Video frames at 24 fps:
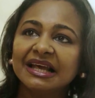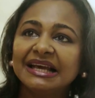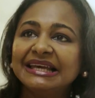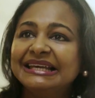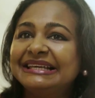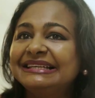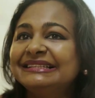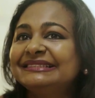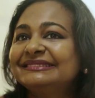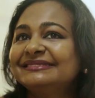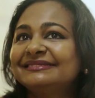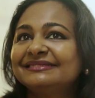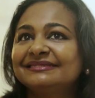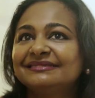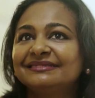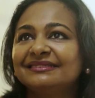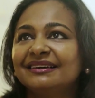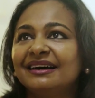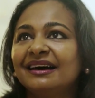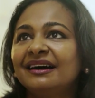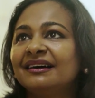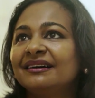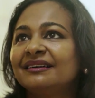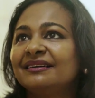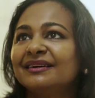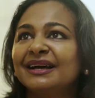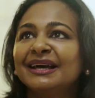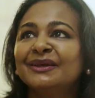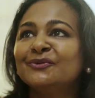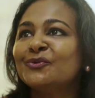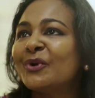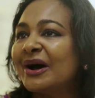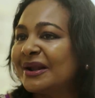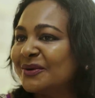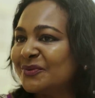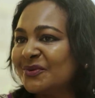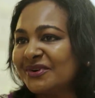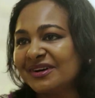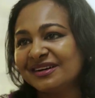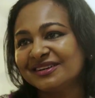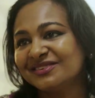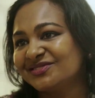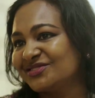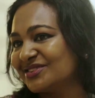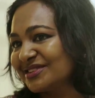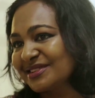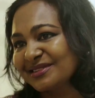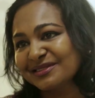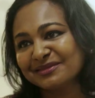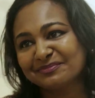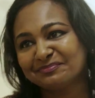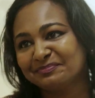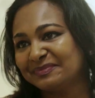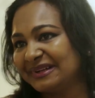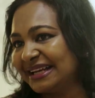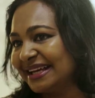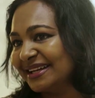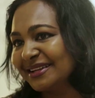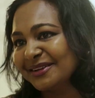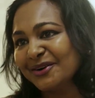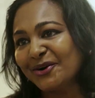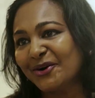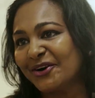He's, in one word, just plain